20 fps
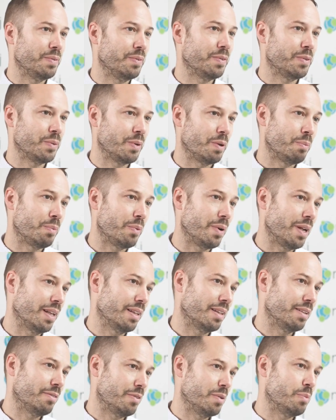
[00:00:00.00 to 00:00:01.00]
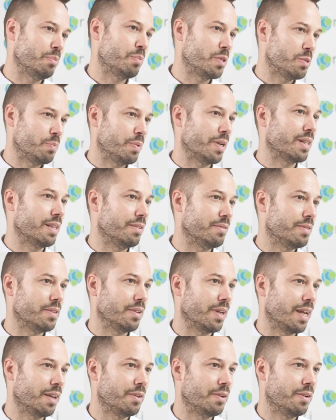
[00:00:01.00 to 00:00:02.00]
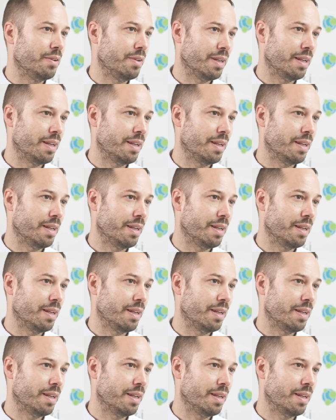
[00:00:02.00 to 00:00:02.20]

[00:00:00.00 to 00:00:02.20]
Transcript: sort of bring different perspectives together.